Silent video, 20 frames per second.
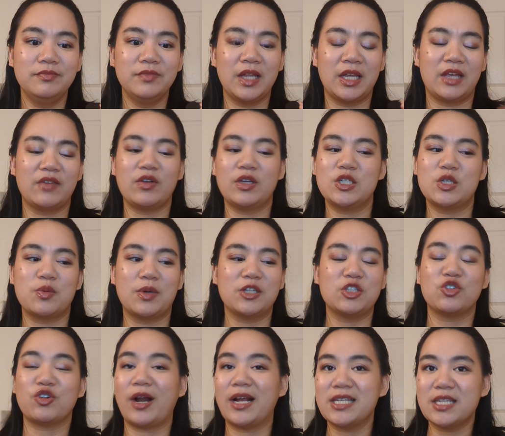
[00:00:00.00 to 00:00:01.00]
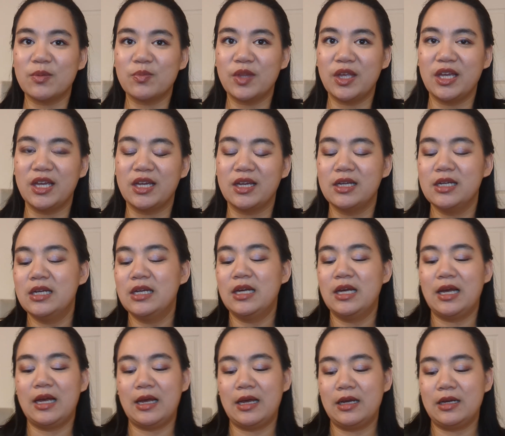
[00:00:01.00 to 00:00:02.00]
Like if I just want to try something,
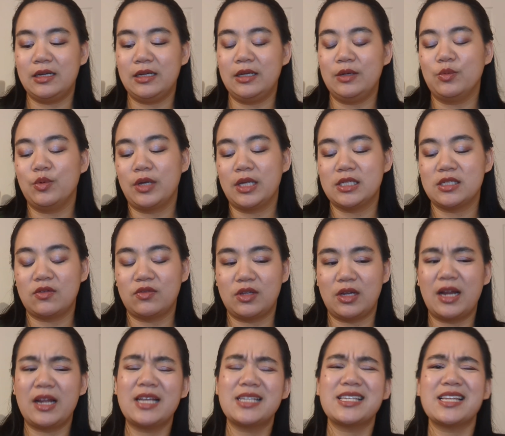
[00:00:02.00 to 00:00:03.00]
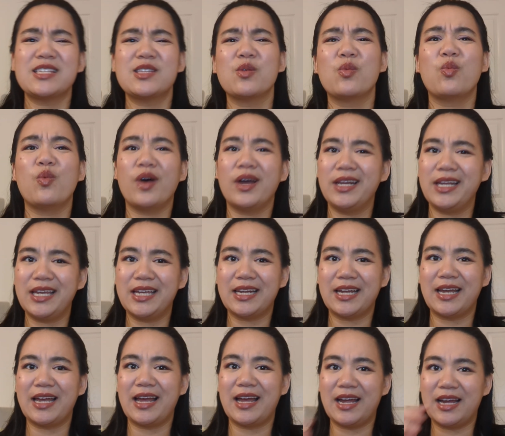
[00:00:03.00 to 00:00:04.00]
I will get stuff there. I guess that's the one in
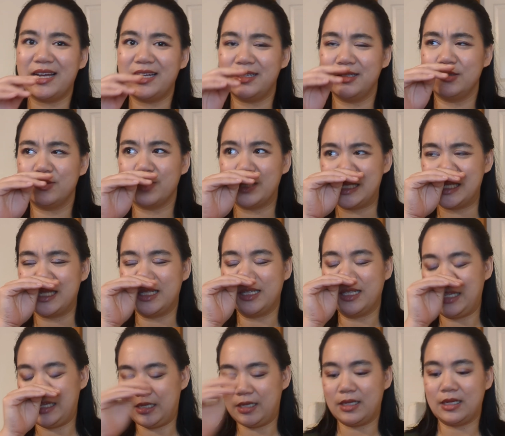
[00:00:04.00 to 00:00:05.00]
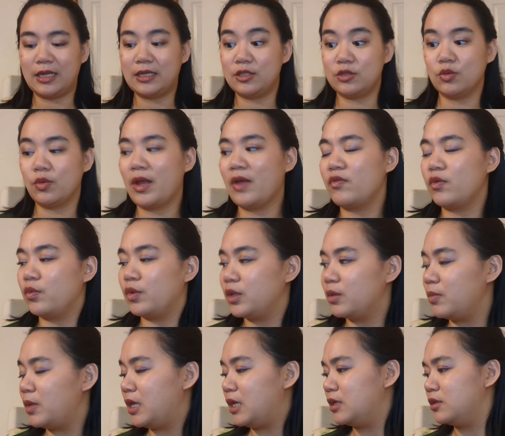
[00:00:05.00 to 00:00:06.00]
I had recently, and I don't have it
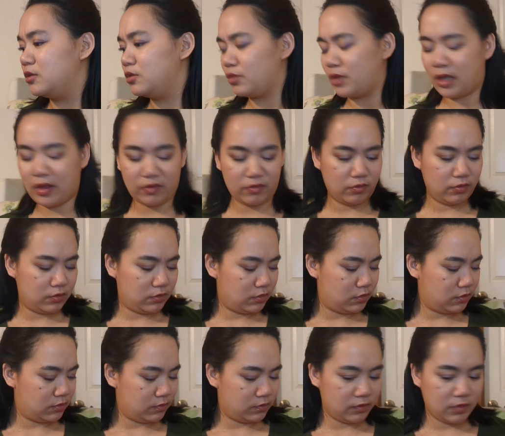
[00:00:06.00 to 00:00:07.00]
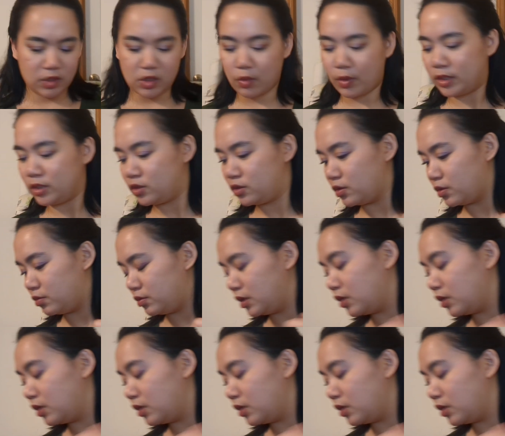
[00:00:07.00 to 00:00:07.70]
with me. Do I have? No, I don't.